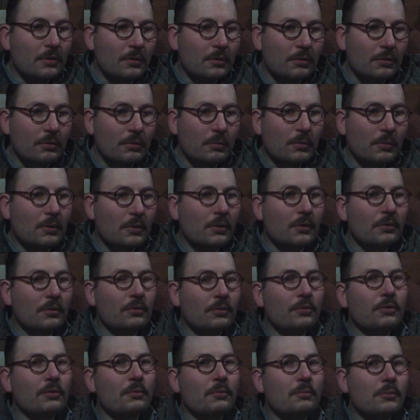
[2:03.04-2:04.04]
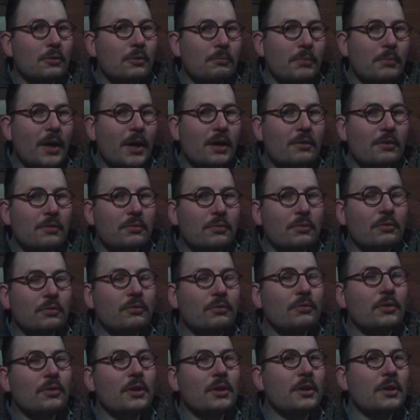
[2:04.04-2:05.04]
tooth was some Baron's
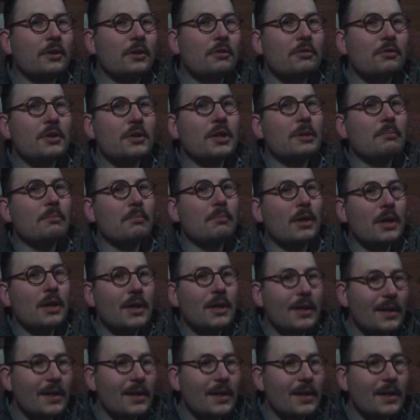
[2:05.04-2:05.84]
vanilla cream.